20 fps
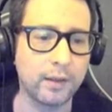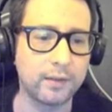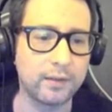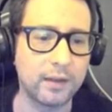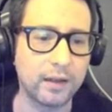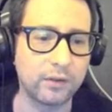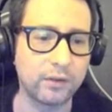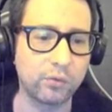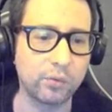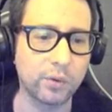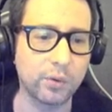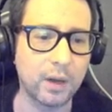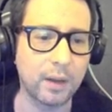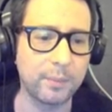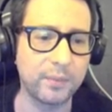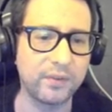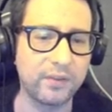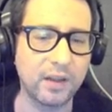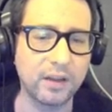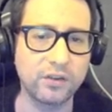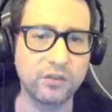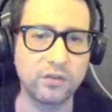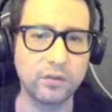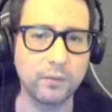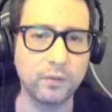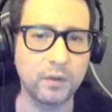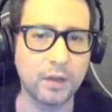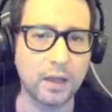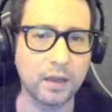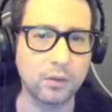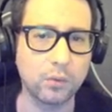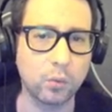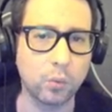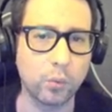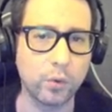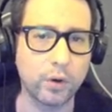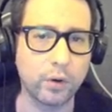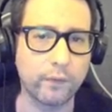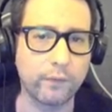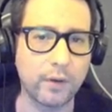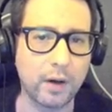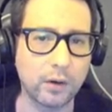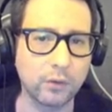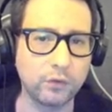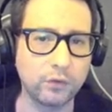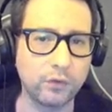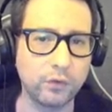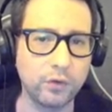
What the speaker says: the swap section that we're about to